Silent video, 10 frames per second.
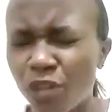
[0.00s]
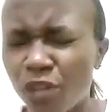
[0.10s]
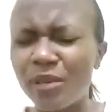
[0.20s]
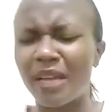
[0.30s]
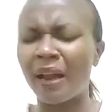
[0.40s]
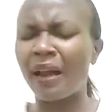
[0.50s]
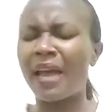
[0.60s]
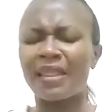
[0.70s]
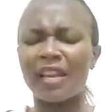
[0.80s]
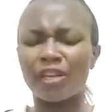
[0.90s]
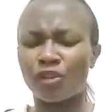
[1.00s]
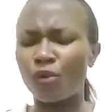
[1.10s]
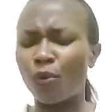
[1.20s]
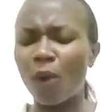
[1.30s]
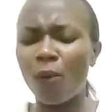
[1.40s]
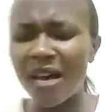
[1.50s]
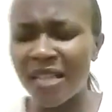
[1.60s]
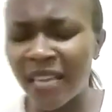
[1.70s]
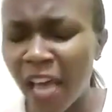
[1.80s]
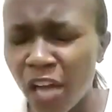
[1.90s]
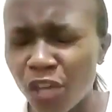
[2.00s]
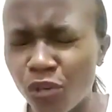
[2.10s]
to declare that you are worthy,